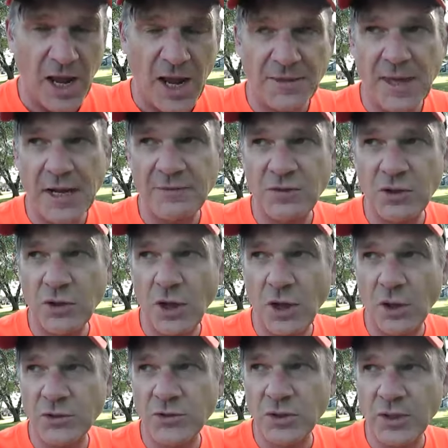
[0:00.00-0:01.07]
And then if you
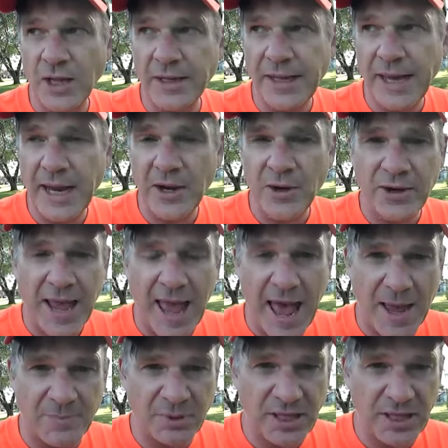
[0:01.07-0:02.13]
go to like Aaron
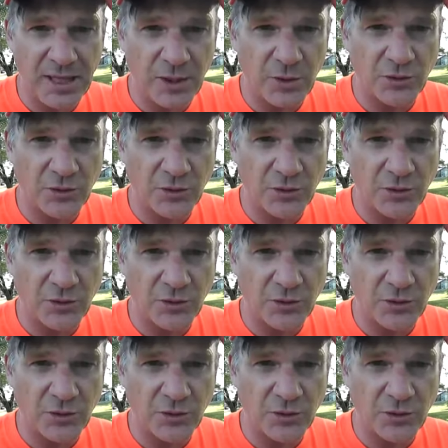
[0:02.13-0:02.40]
Abke,